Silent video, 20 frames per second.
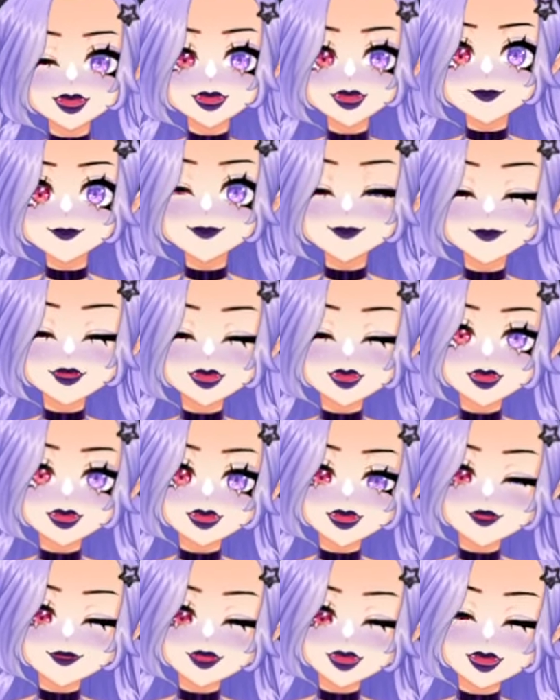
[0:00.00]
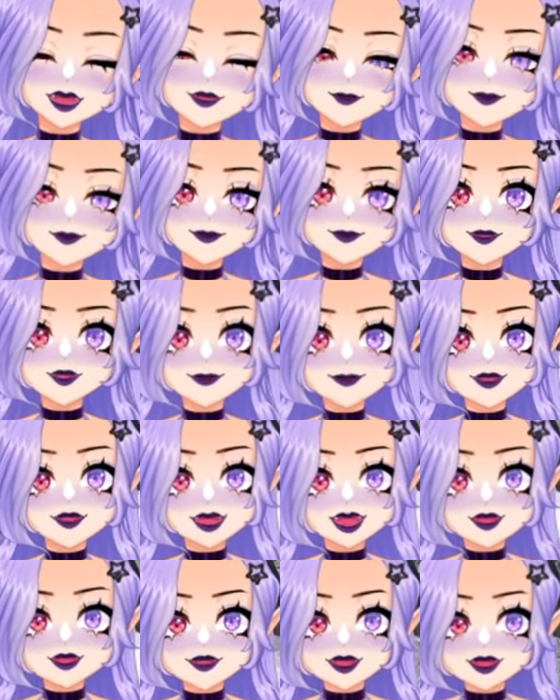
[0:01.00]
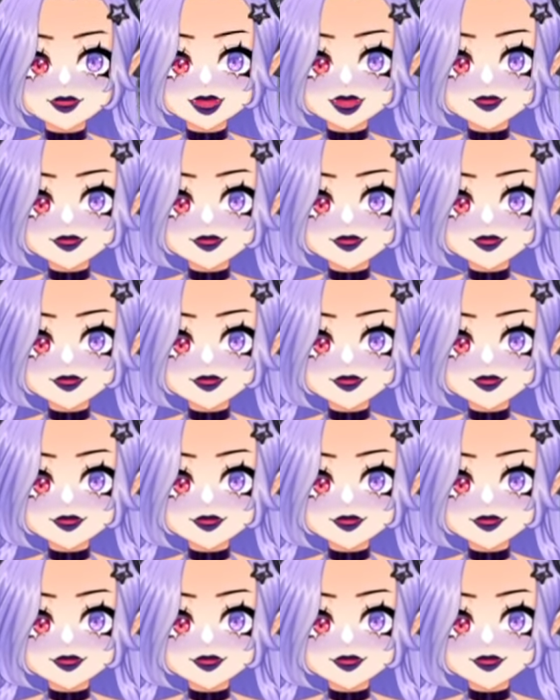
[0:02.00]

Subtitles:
mage hand and it's one of my favorite feats.